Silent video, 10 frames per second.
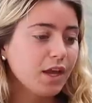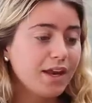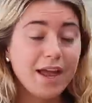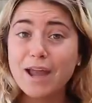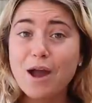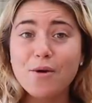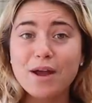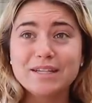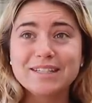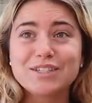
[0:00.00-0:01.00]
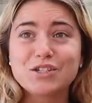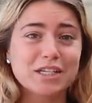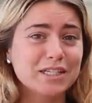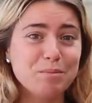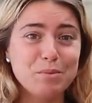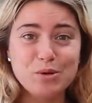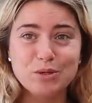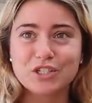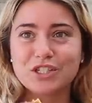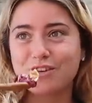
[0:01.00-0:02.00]
and hang out and drink some
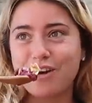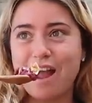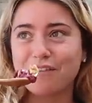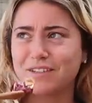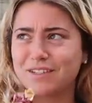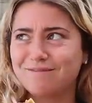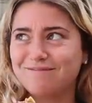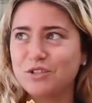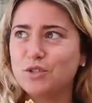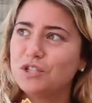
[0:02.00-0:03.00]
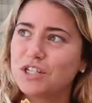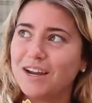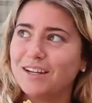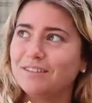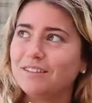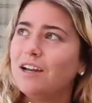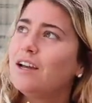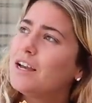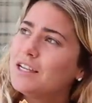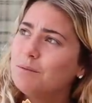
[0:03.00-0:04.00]
booch craft. Juneshine.
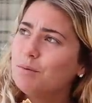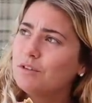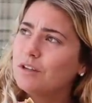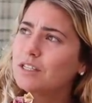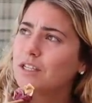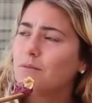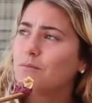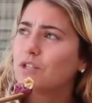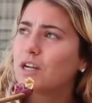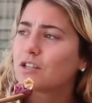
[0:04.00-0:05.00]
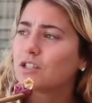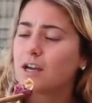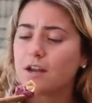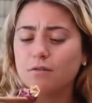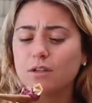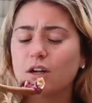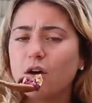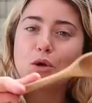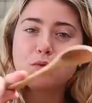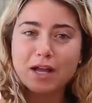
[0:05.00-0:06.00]
Is it kombucha actually? I don't really
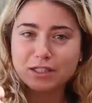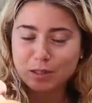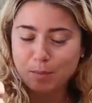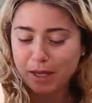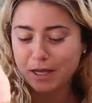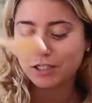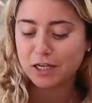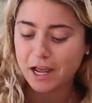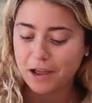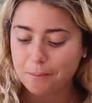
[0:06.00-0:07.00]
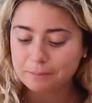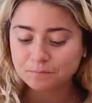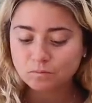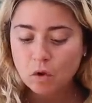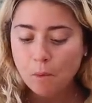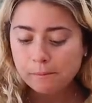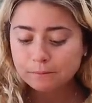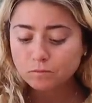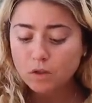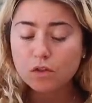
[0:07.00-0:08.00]
know. So that's the plan today.
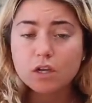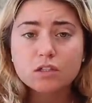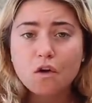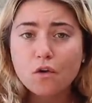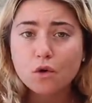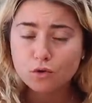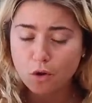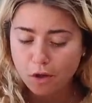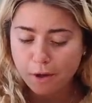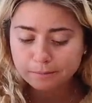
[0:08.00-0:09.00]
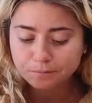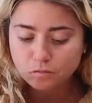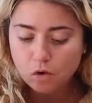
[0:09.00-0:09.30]
This granola